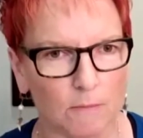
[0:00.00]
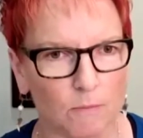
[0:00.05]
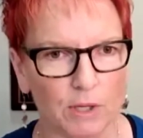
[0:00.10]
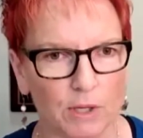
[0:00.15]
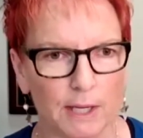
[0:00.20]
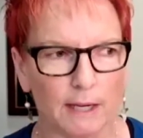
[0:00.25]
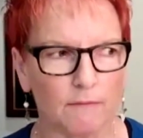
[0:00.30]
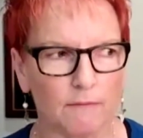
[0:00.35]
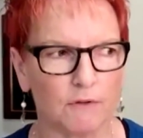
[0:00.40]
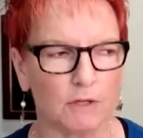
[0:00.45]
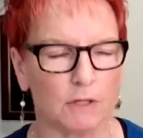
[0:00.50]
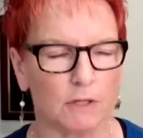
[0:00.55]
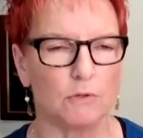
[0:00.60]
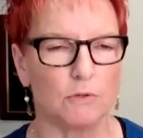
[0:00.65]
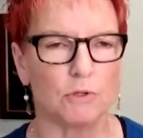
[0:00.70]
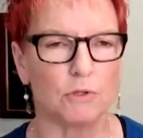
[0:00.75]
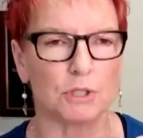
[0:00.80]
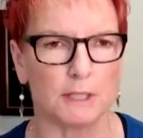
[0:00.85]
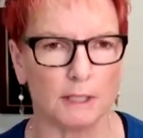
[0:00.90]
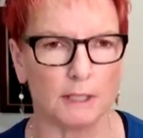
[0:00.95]
And we have to
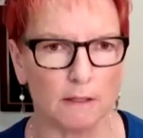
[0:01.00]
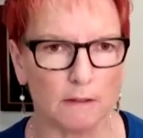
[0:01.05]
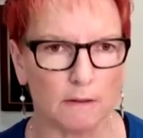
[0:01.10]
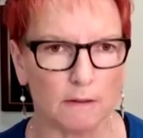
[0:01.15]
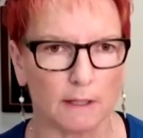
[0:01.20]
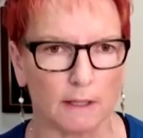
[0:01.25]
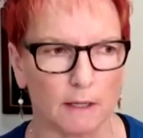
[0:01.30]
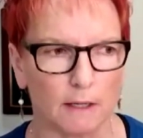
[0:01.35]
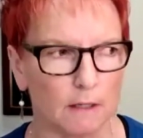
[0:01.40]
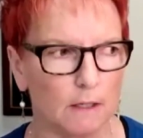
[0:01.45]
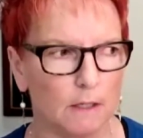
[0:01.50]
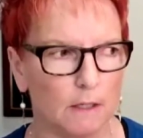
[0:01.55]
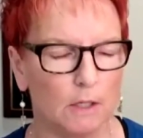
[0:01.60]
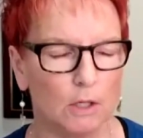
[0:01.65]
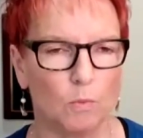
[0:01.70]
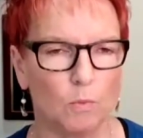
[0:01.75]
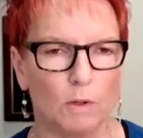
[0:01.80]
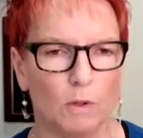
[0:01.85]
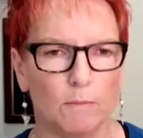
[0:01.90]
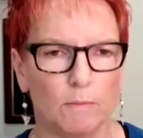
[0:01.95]
understand that
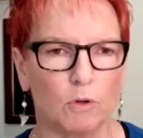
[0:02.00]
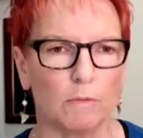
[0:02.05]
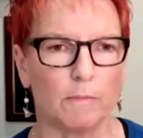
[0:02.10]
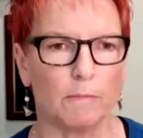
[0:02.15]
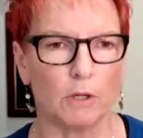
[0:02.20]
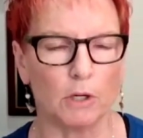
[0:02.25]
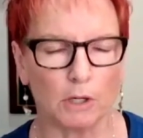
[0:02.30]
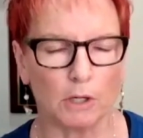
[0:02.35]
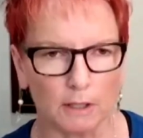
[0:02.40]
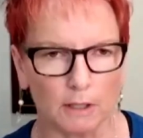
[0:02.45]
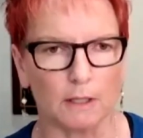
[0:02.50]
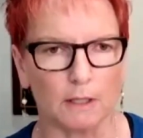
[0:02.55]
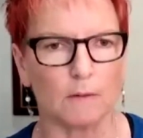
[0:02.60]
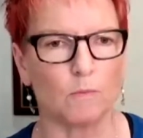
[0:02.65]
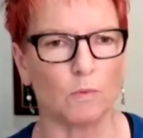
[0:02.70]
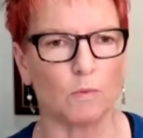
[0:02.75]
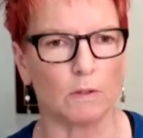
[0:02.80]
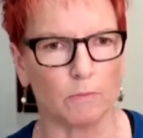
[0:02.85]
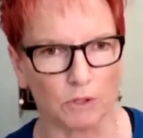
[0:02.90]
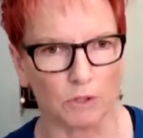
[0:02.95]
when we're marketing
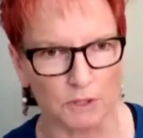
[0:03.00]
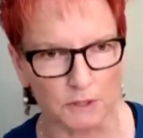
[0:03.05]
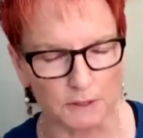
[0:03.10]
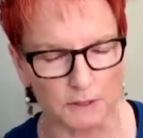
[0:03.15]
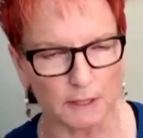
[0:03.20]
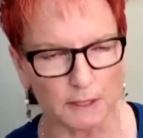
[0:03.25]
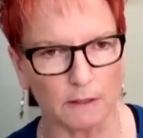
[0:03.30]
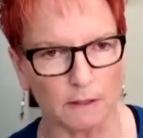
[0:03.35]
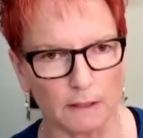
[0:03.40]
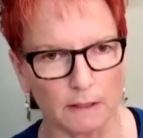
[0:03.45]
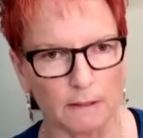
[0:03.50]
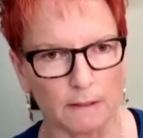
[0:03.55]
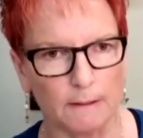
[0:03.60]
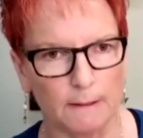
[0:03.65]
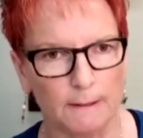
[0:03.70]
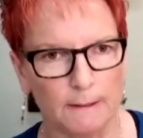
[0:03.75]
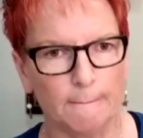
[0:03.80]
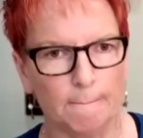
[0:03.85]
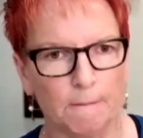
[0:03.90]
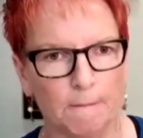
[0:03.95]
and when we're selling,
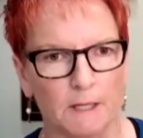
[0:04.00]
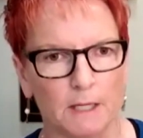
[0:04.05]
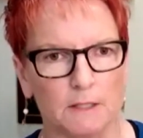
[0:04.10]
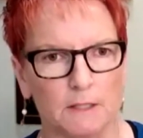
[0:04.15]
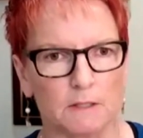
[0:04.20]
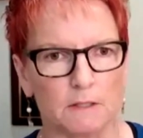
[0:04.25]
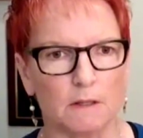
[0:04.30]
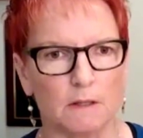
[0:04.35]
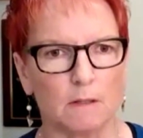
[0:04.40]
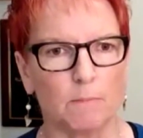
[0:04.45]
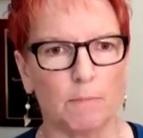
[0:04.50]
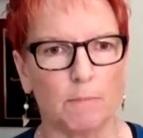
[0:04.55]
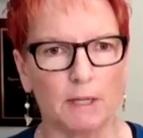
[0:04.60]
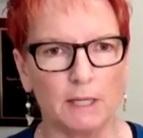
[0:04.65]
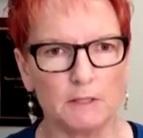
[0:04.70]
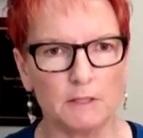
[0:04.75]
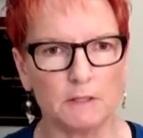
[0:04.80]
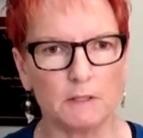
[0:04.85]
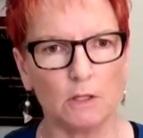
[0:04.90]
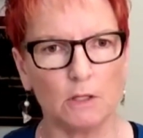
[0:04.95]
is that the
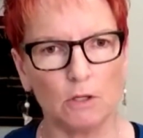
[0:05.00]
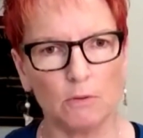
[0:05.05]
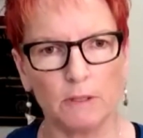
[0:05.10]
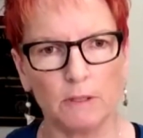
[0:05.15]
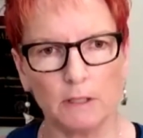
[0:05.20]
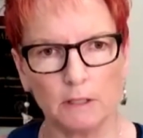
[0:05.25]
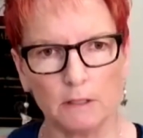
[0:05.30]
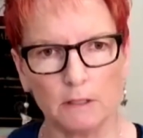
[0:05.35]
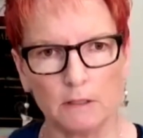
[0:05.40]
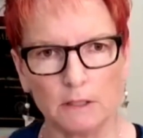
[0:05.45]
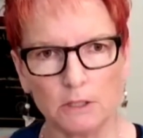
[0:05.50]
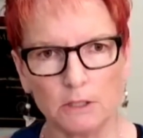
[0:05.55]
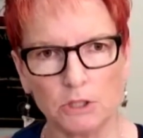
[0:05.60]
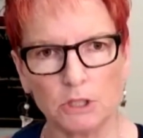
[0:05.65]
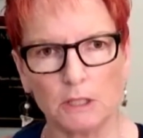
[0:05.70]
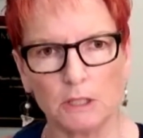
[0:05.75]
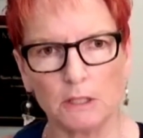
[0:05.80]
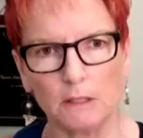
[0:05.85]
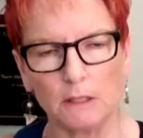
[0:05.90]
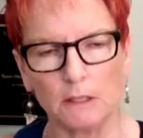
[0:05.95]
basic human
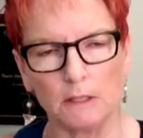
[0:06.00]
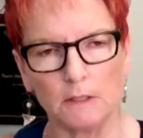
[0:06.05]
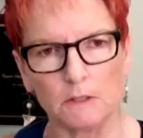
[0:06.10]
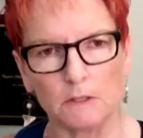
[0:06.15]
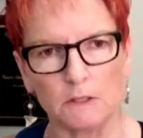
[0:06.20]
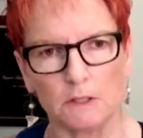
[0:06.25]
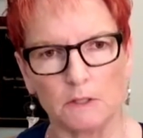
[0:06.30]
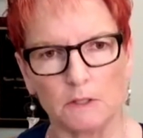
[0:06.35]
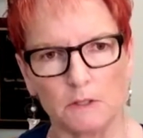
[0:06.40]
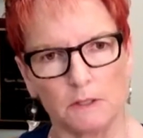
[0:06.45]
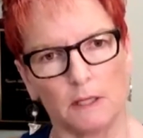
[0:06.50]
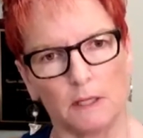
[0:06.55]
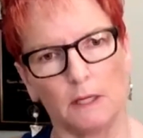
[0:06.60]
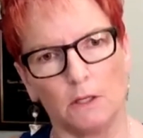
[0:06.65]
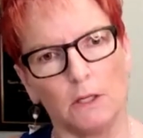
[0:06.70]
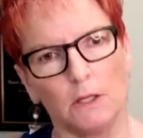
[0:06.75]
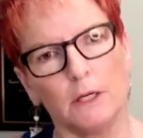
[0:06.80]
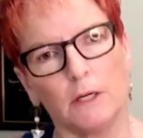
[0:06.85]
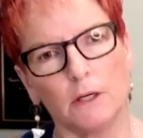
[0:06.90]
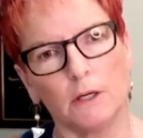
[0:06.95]
condition is to
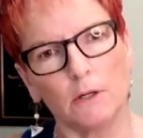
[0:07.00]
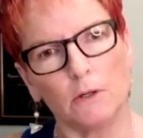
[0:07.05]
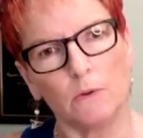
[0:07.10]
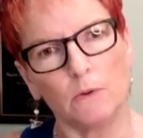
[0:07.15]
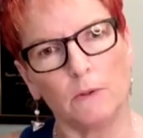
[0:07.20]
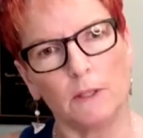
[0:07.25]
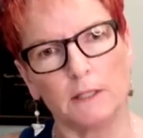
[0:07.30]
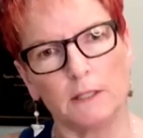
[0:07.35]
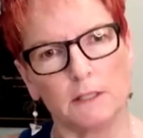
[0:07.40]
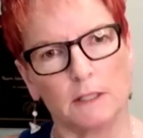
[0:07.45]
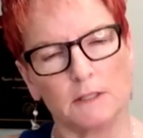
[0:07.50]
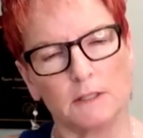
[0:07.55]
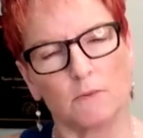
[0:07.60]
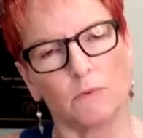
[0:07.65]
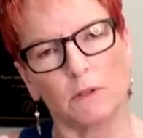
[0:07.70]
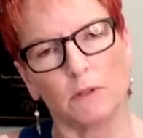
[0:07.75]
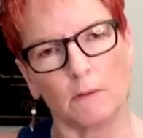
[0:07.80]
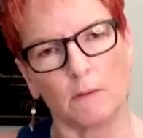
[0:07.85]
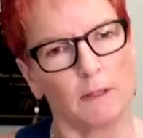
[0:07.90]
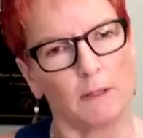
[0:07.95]
say, no, it
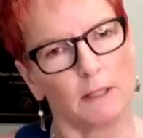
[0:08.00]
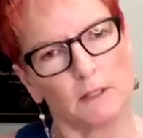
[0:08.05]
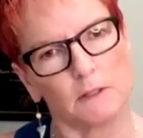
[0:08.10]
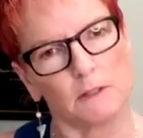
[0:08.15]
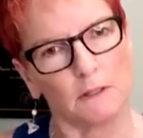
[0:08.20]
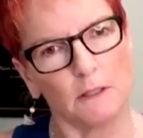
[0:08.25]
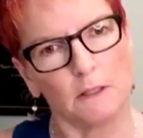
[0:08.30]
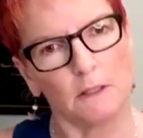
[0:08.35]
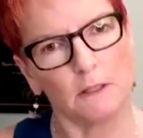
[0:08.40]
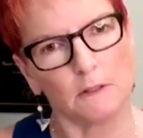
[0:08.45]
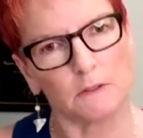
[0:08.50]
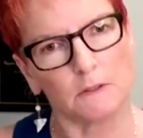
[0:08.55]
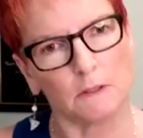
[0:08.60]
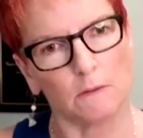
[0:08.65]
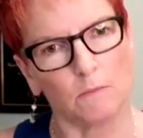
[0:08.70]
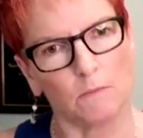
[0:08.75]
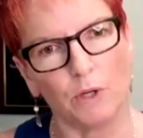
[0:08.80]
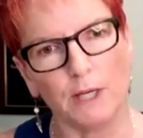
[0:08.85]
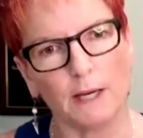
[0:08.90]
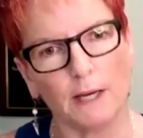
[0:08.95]
doesn't really make sense.
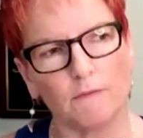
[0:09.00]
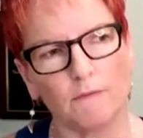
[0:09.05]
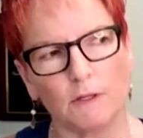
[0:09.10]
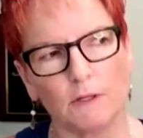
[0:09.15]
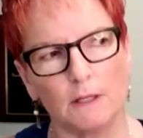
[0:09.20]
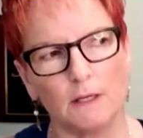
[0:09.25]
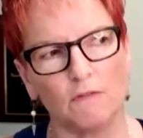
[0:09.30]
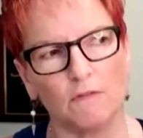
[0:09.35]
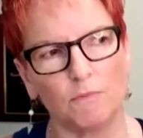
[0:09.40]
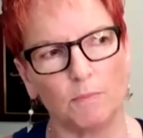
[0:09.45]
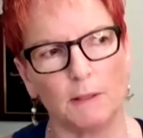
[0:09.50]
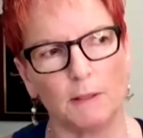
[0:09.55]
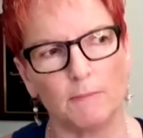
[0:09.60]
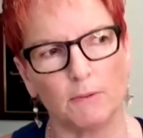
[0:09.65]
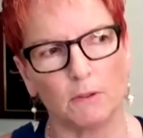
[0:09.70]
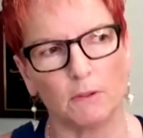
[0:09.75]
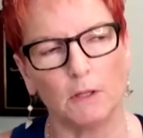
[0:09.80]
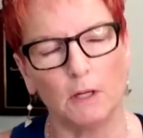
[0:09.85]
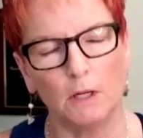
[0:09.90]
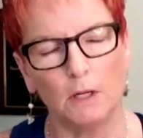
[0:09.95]
And we have to give
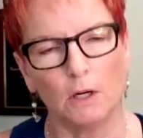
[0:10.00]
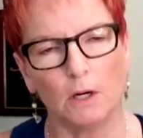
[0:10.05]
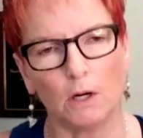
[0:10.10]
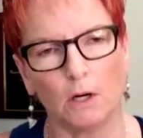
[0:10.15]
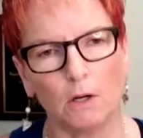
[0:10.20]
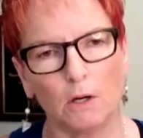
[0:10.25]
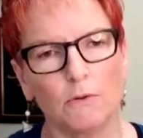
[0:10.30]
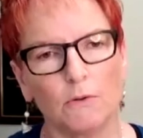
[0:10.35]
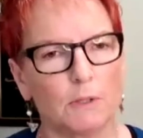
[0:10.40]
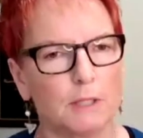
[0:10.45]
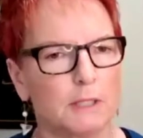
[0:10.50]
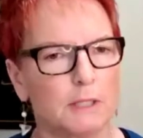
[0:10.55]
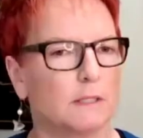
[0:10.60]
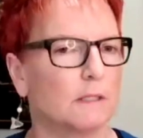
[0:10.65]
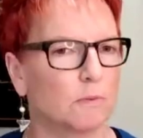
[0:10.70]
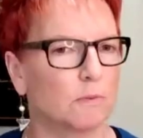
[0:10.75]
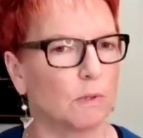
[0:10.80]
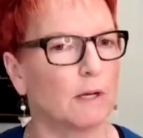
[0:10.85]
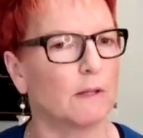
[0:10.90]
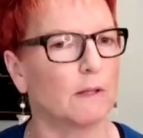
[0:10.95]
people all the
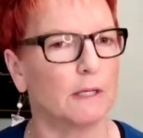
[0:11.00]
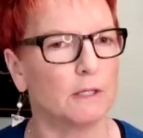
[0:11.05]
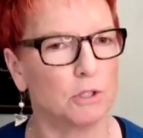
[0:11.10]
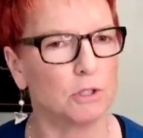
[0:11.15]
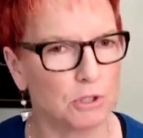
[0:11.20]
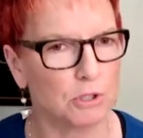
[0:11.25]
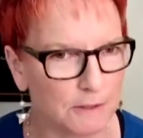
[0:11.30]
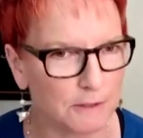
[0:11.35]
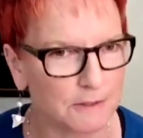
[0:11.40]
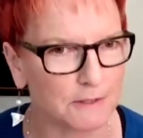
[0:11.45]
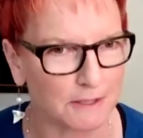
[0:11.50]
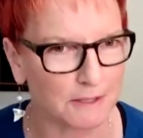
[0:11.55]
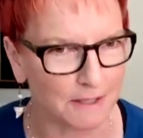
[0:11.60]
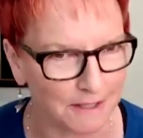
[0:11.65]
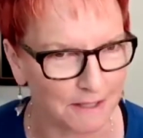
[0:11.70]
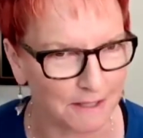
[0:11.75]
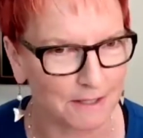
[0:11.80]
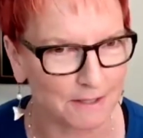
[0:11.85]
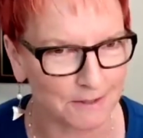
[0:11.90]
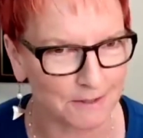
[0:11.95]
reasons why they should
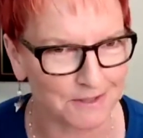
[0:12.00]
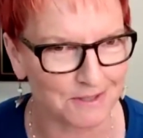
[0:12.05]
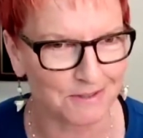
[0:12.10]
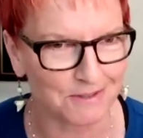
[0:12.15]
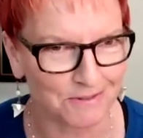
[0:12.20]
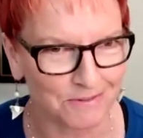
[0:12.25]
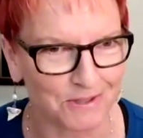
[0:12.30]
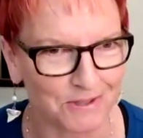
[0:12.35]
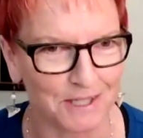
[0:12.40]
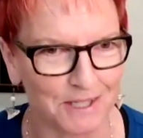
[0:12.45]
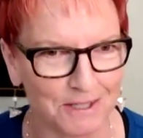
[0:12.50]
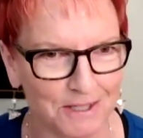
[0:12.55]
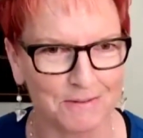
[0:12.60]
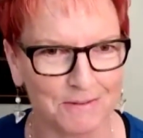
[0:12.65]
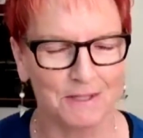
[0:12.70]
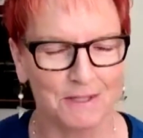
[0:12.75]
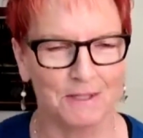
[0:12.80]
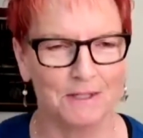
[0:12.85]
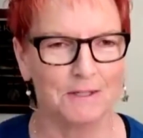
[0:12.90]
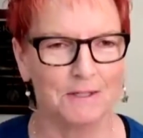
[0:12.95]
say yes, right?